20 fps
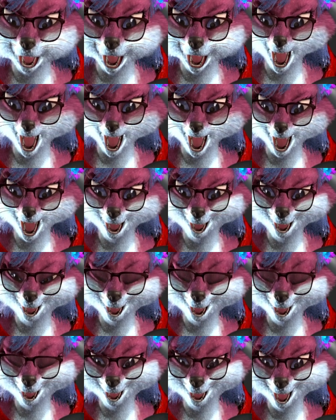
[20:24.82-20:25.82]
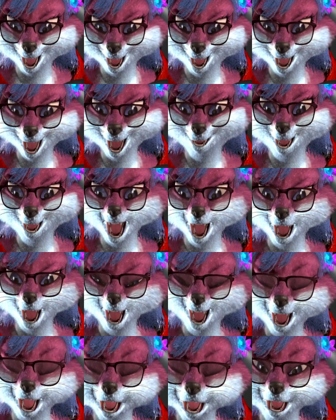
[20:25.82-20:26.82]
N- I'm not going to
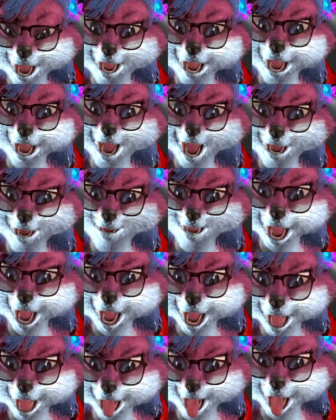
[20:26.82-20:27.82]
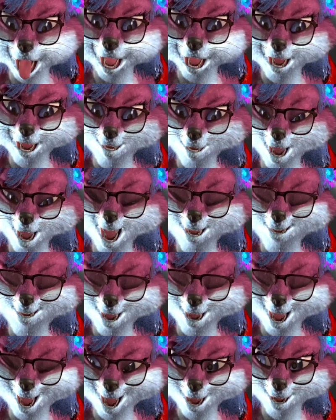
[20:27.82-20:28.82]
encourage anybody to eat the wrapper.
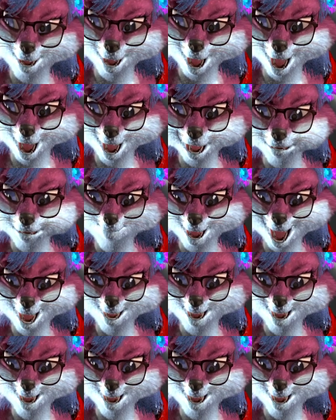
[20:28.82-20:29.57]
Don't eat the wrapper.